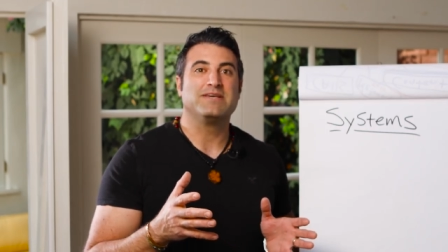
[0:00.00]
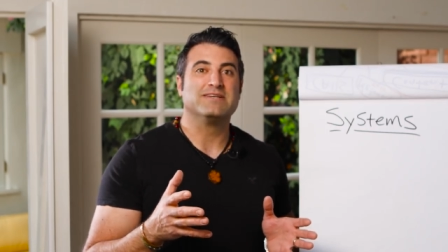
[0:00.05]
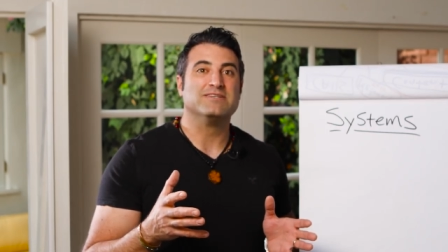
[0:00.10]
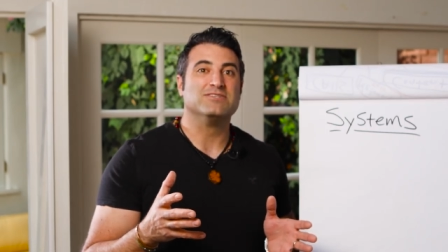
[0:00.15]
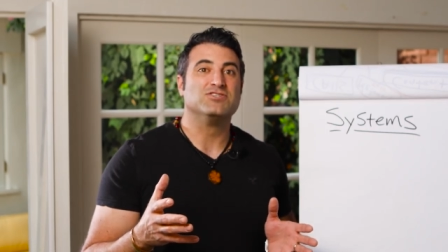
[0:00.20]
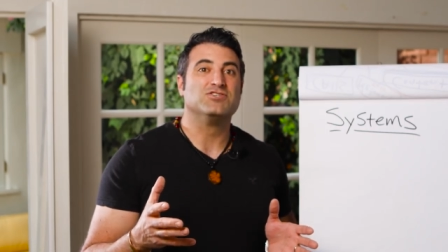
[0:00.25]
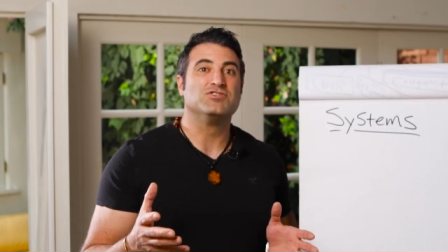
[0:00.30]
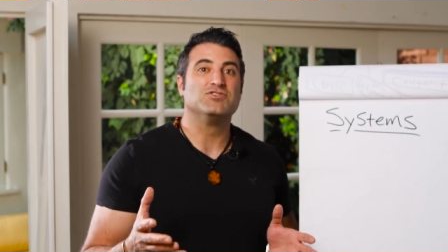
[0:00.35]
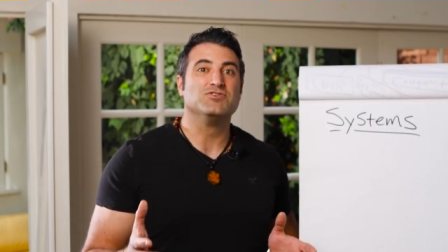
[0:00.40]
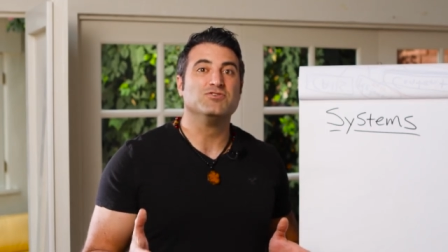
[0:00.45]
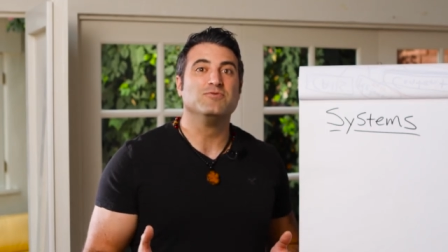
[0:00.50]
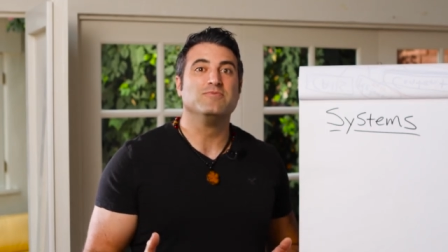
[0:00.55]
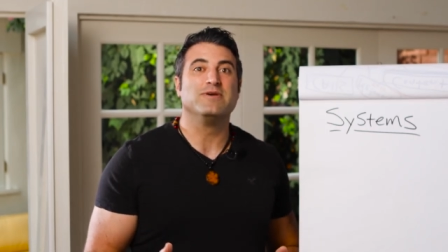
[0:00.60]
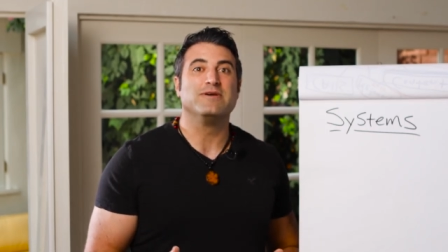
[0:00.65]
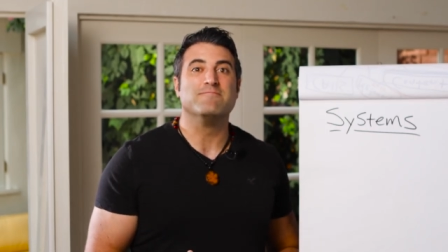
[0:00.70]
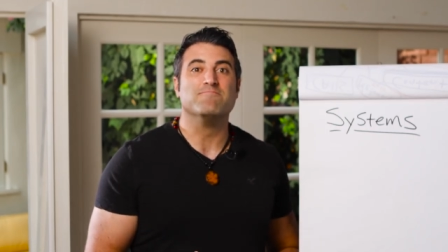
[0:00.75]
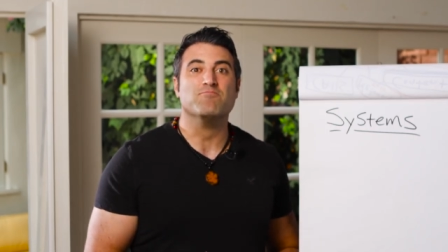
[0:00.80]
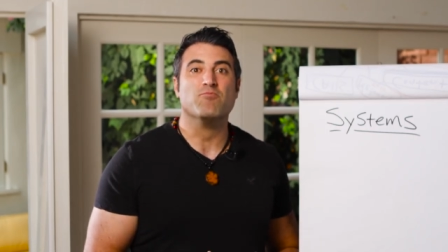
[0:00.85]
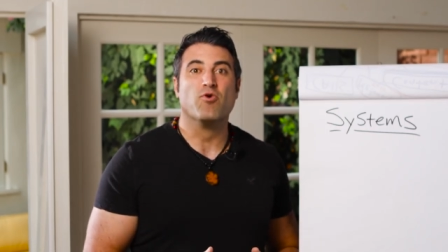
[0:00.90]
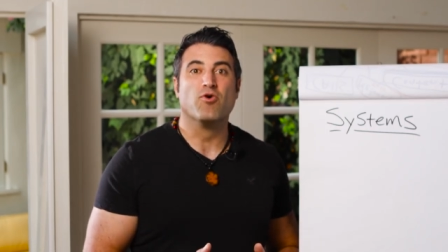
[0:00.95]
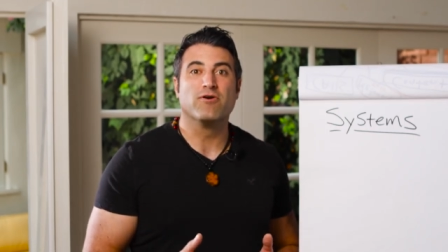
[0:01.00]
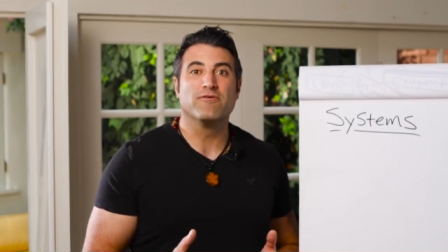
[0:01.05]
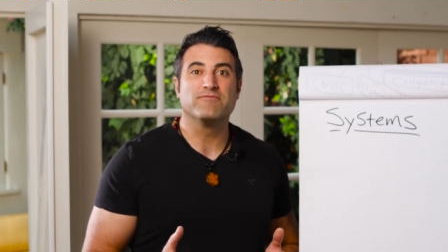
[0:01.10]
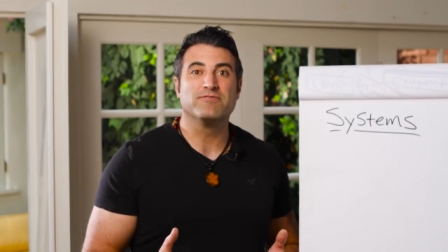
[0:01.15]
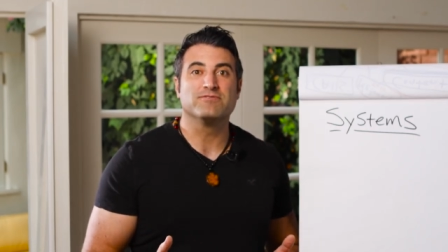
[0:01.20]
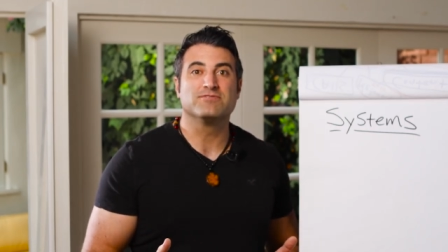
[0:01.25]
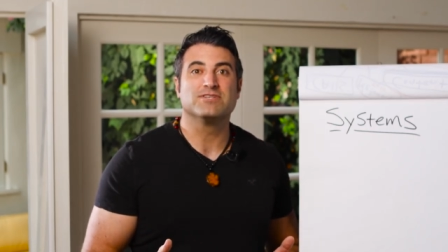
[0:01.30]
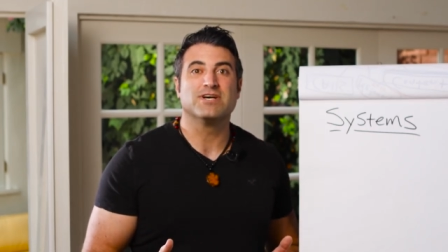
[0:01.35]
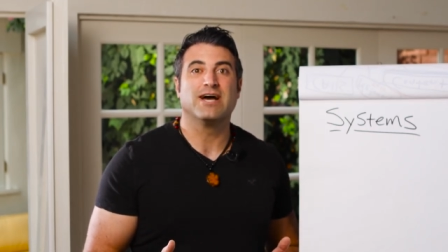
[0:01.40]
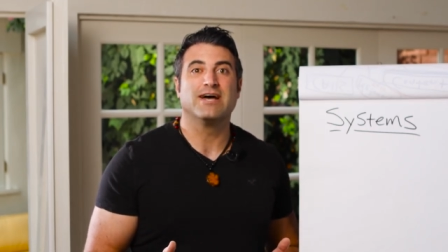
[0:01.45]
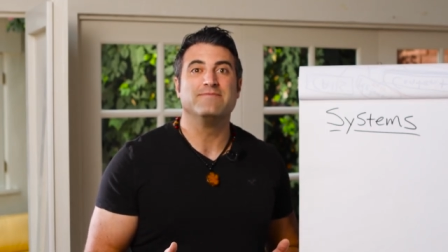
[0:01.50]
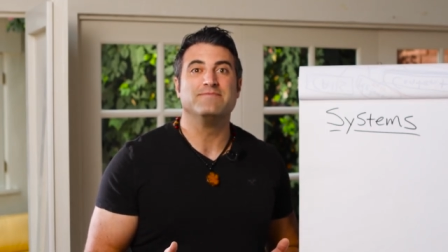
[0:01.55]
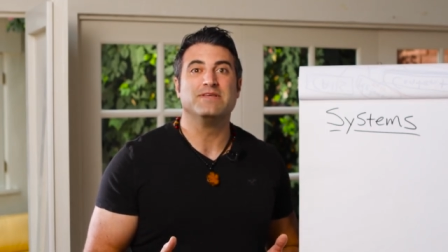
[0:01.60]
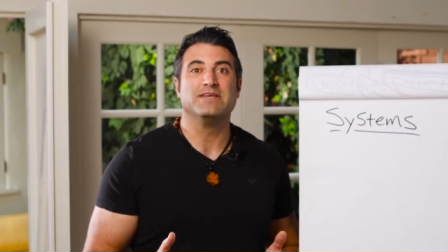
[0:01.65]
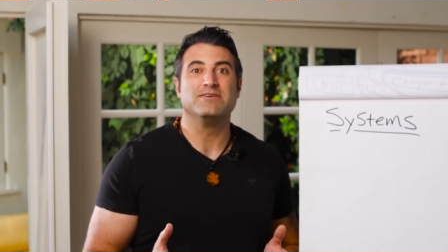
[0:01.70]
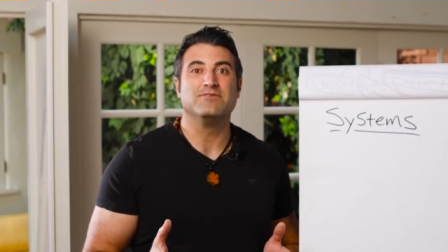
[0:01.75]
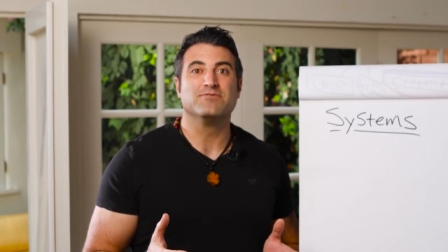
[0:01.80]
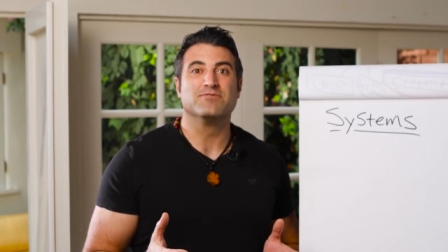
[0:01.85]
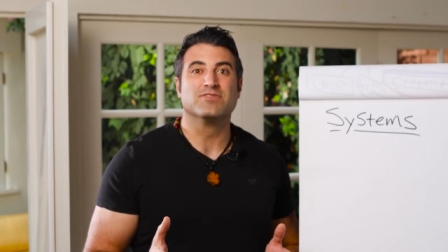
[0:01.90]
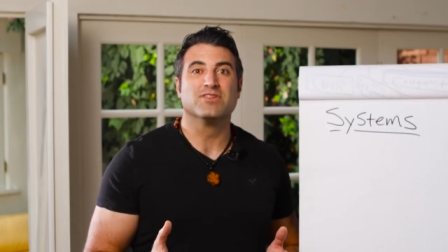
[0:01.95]
consuming more of your time
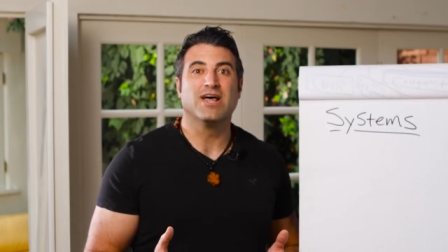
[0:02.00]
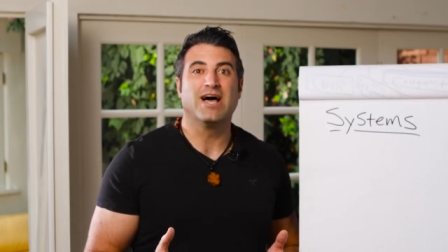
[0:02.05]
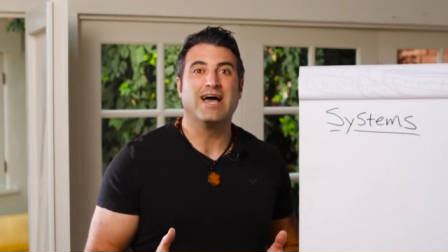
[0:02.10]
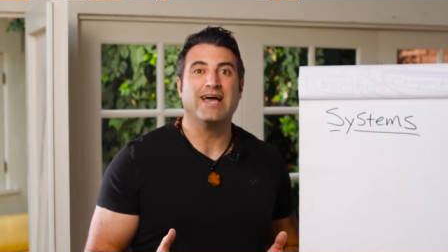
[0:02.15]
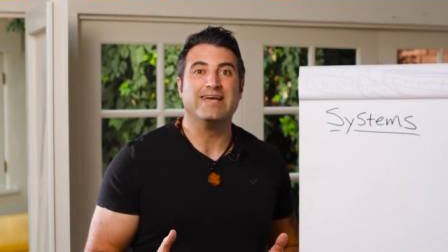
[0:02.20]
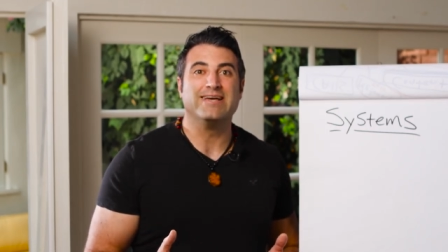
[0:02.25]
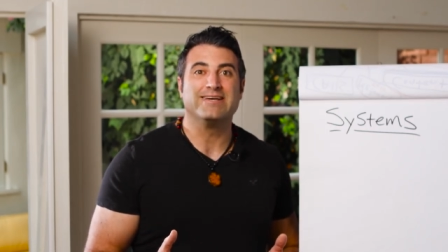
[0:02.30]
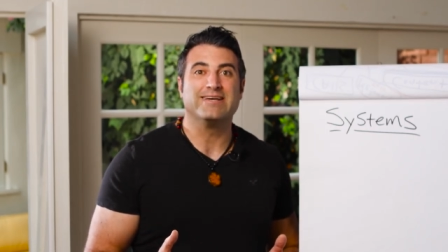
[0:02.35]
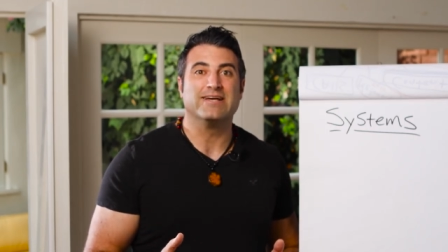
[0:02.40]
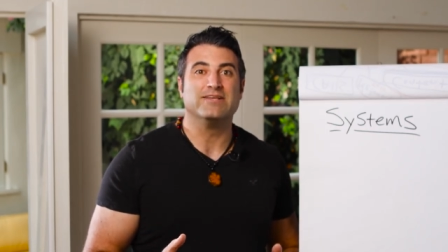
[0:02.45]
than you'd like,